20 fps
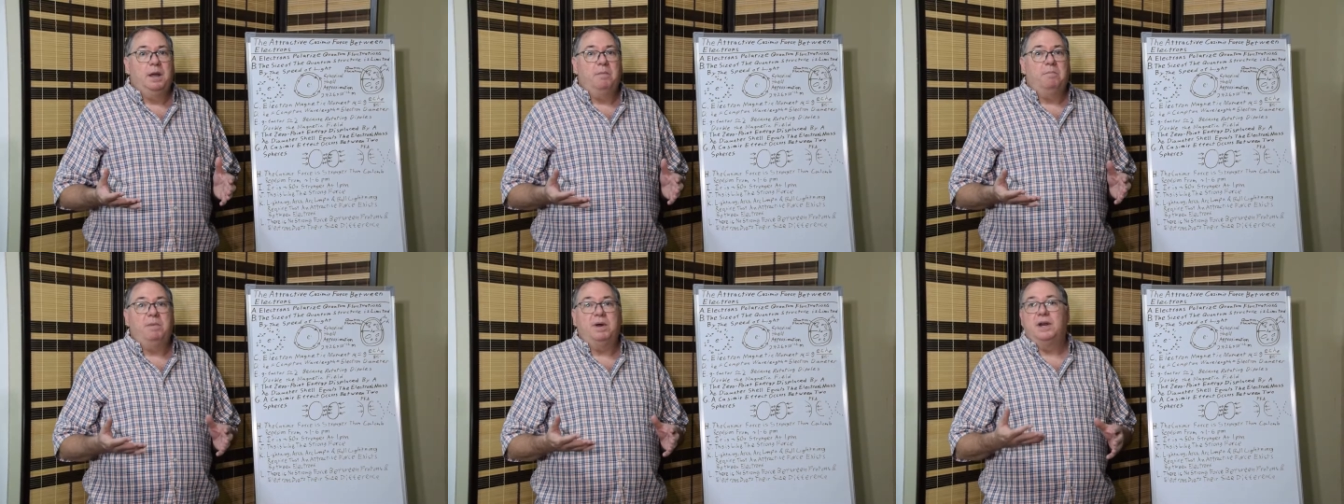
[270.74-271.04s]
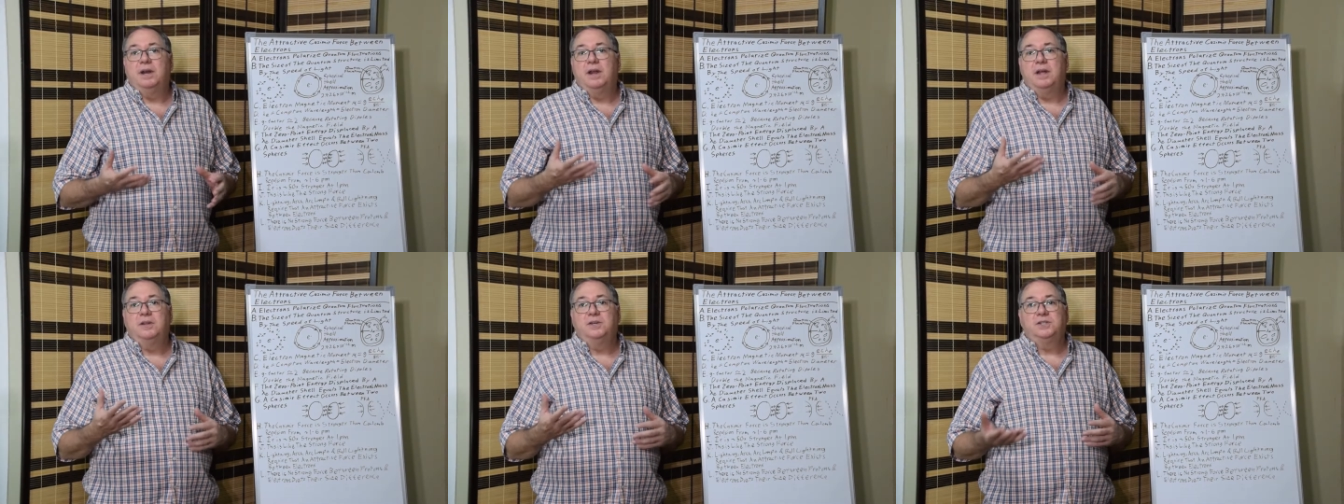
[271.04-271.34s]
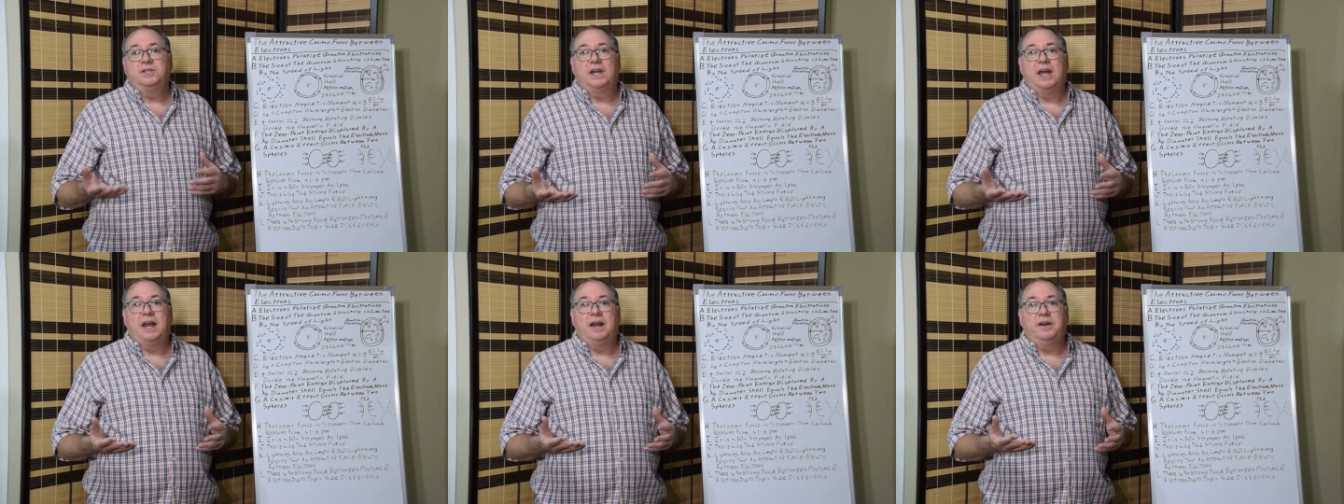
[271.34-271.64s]
But in other
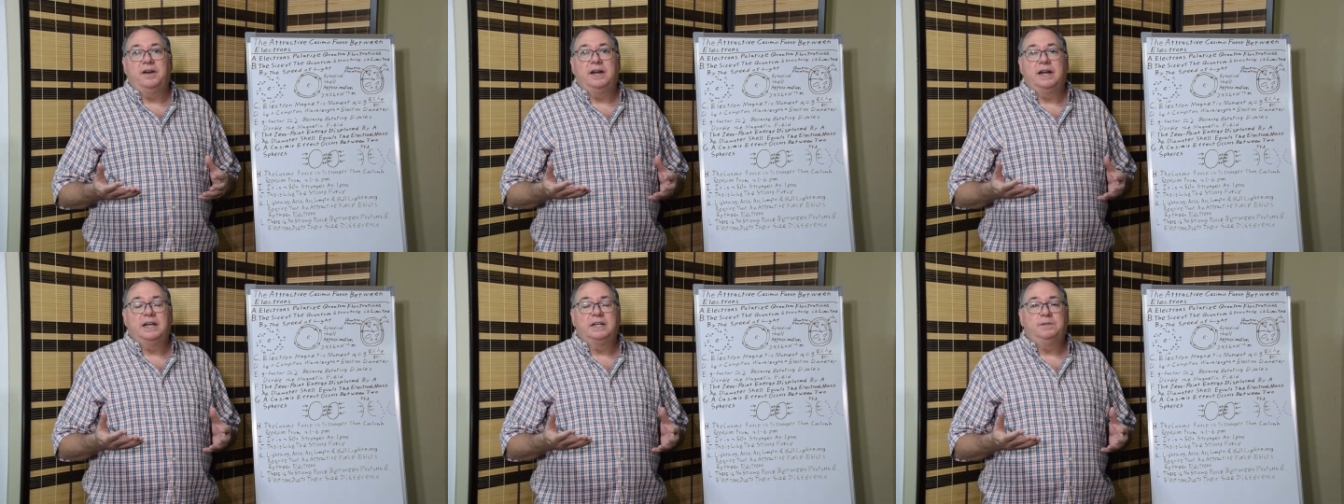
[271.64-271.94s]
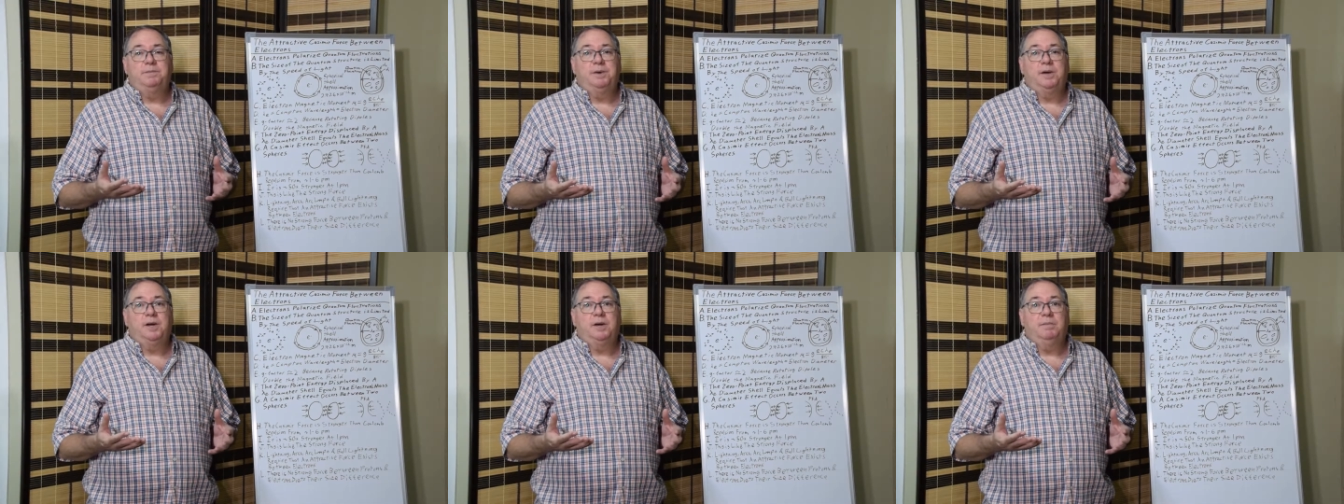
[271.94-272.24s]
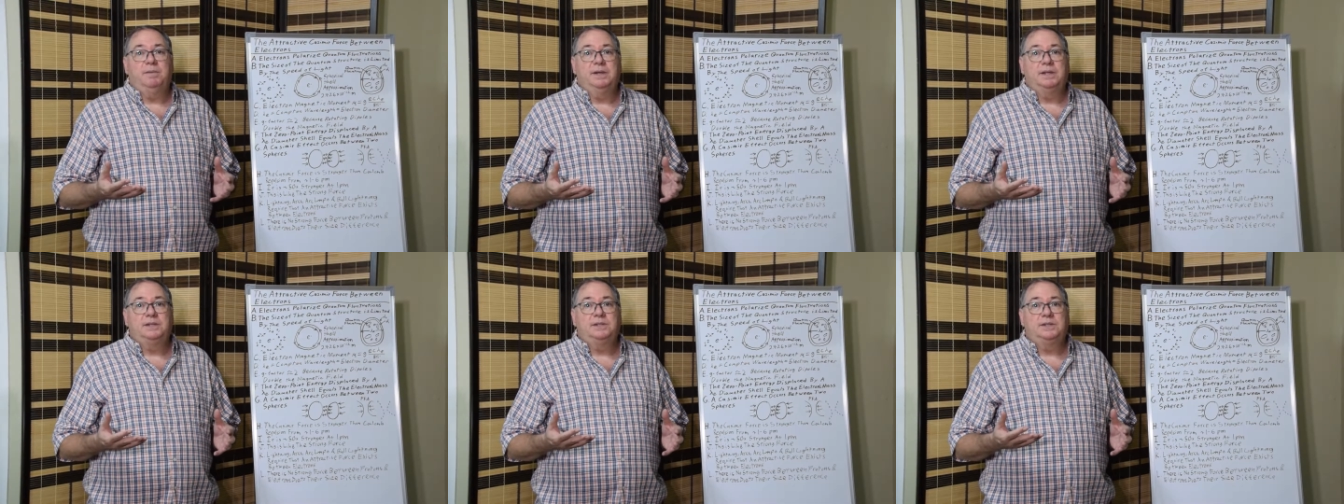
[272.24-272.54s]
scattering
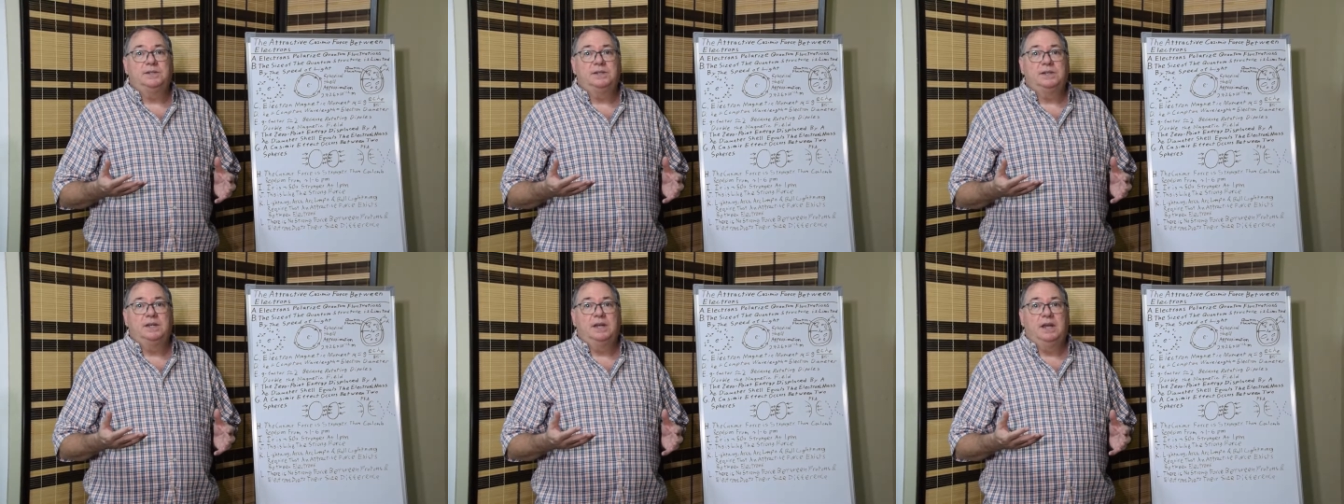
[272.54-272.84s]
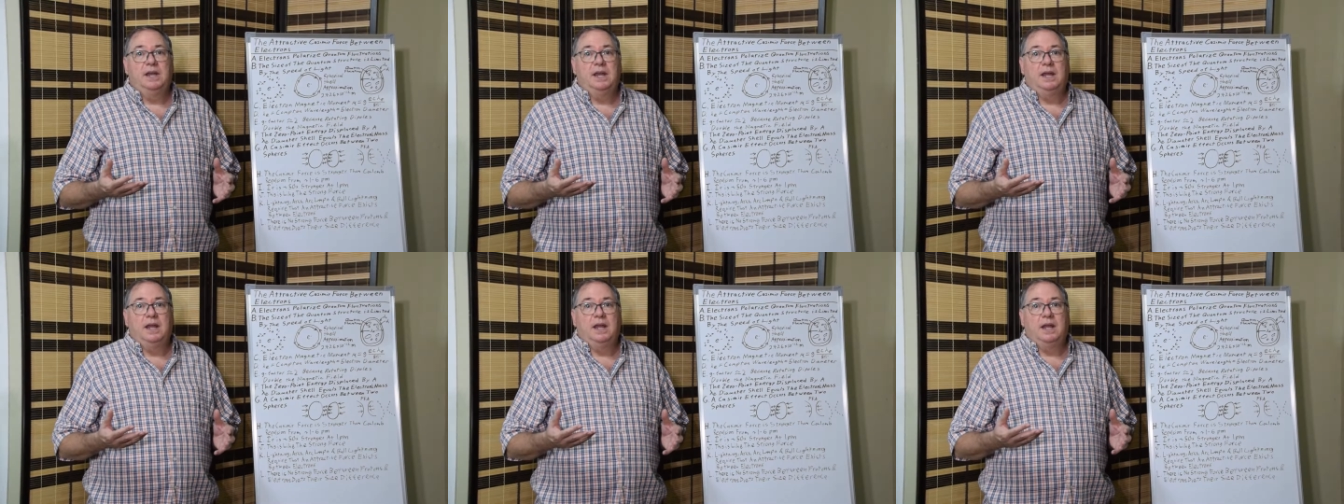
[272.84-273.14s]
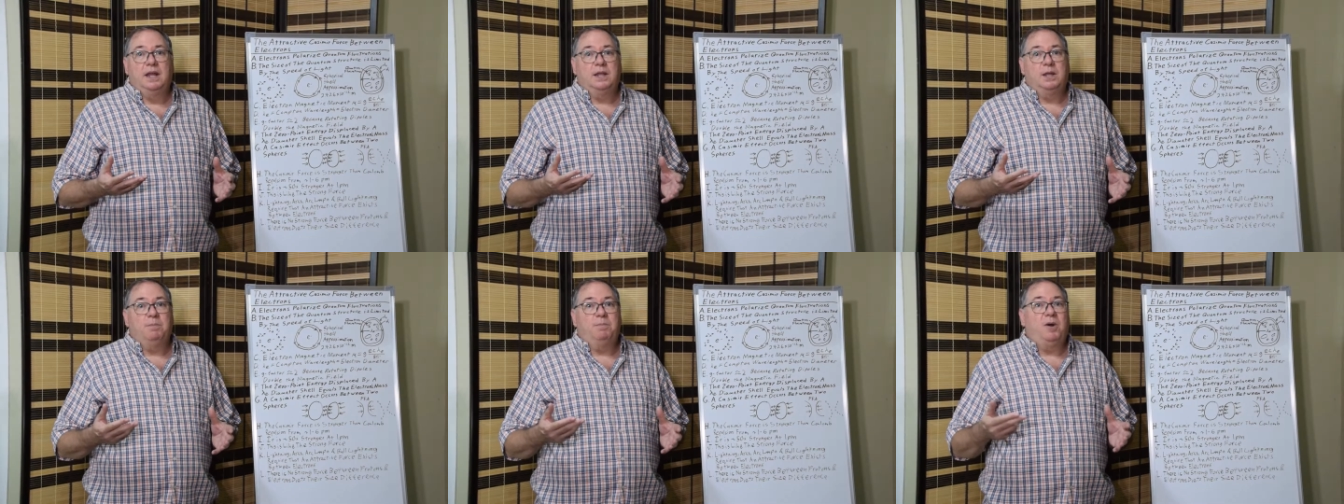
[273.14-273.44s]
experiments,
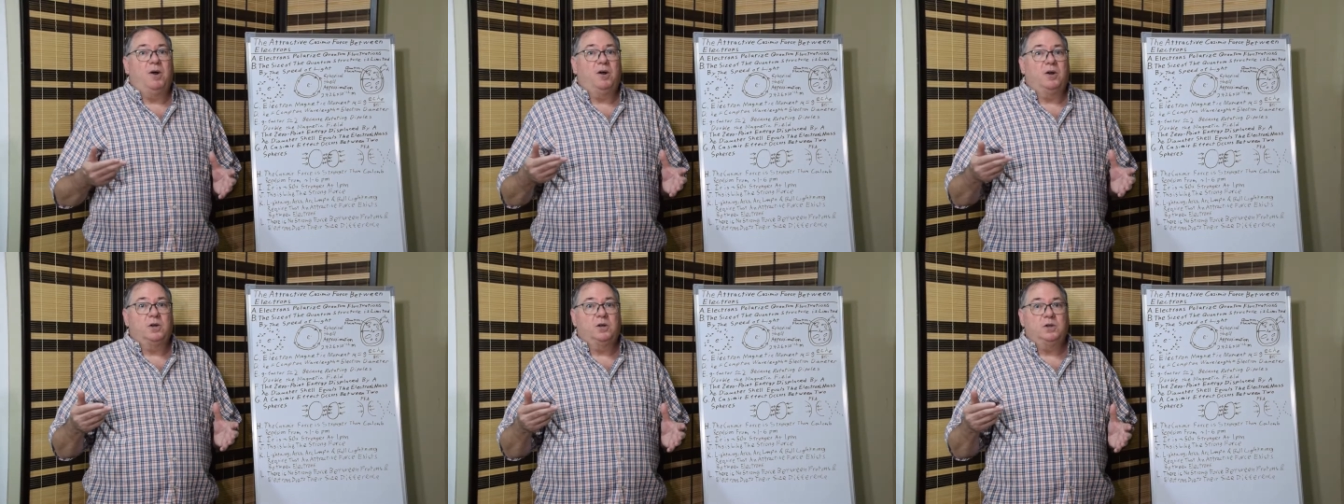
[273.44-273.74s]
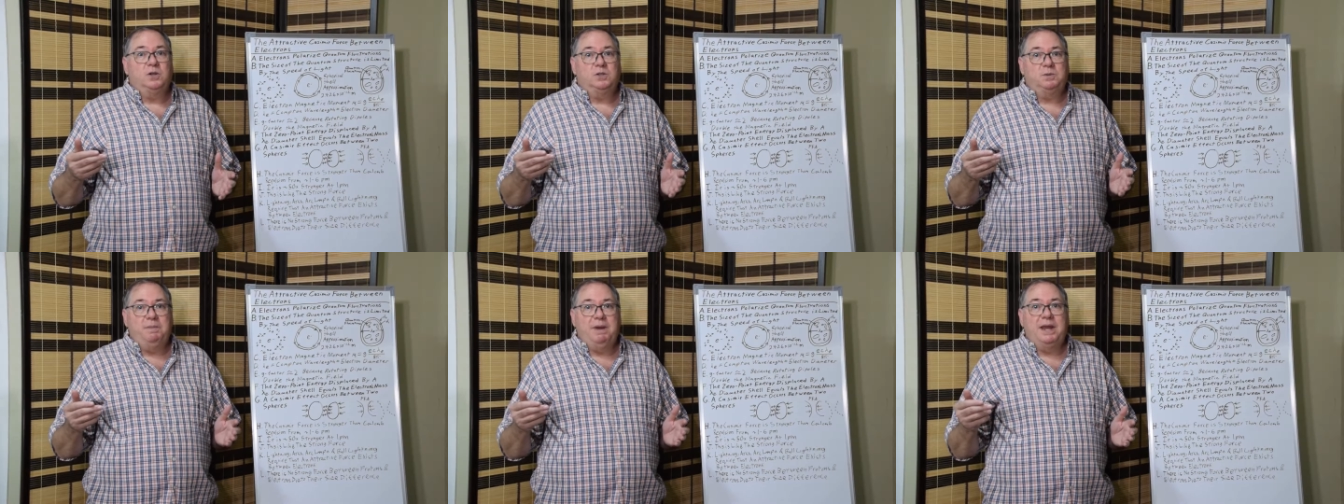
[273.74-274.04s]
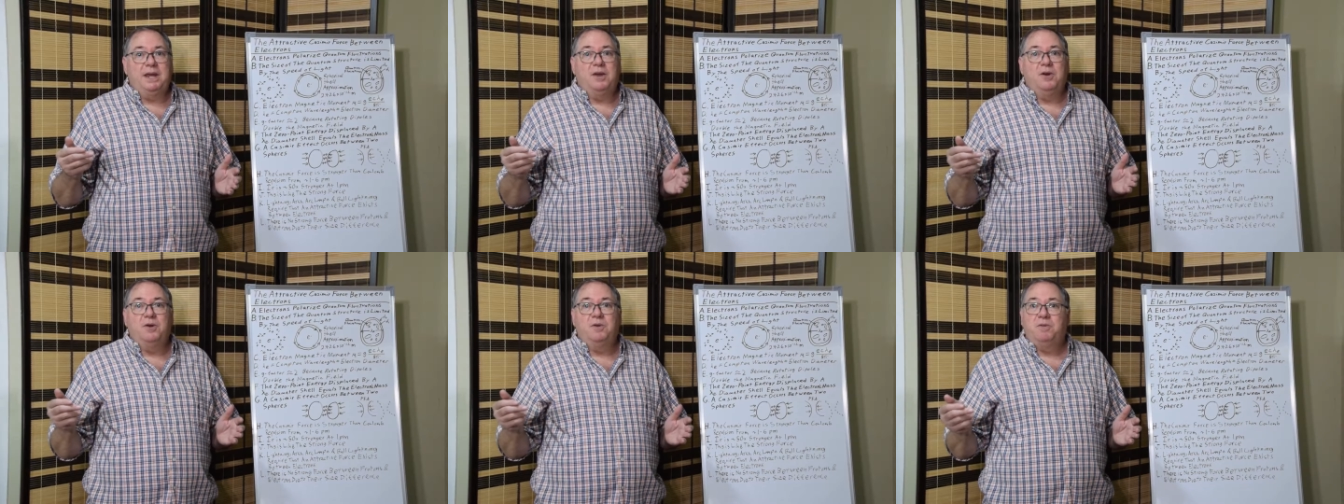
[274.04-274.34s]
the particles may
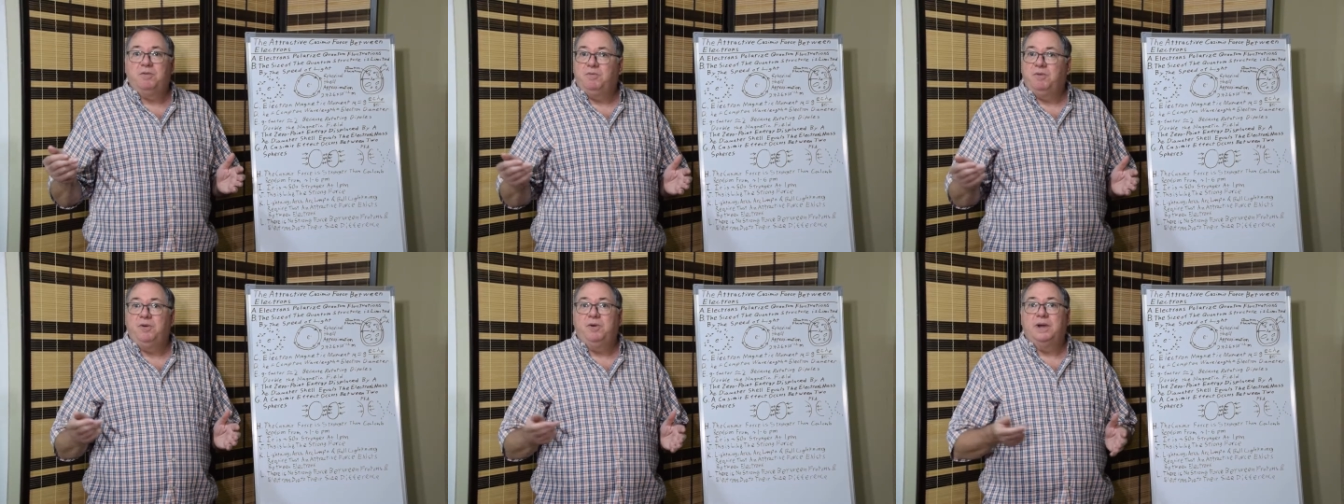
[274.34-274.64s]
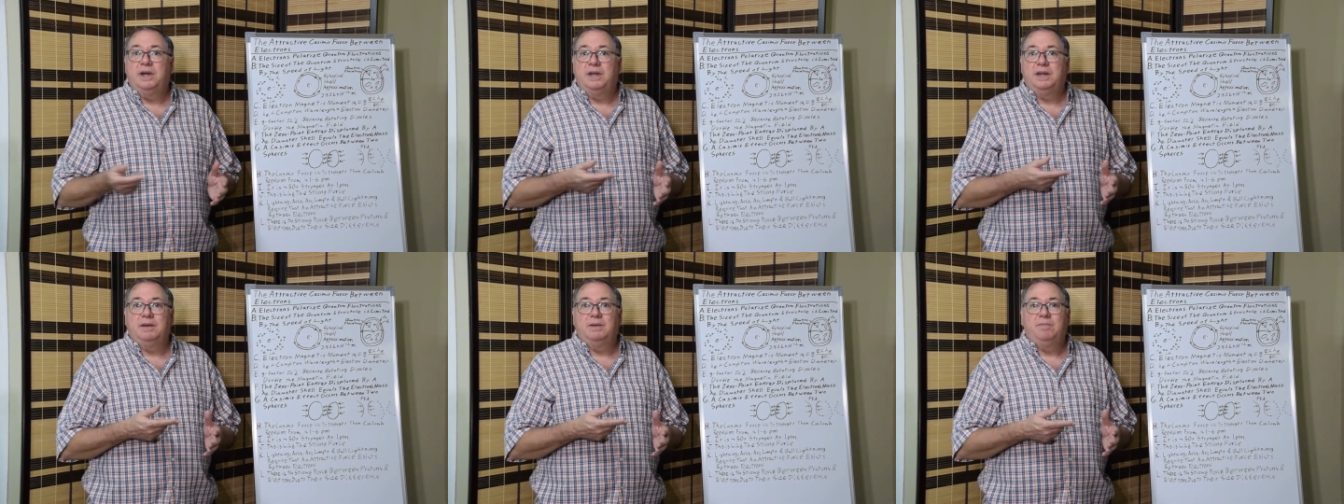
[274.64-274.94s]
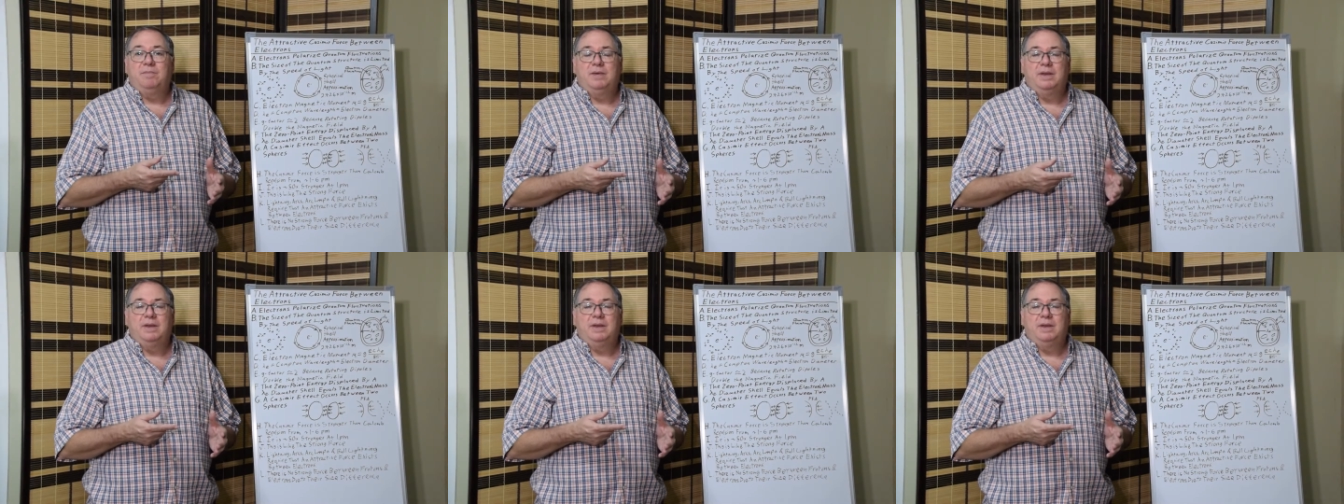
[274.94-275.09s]
go through it,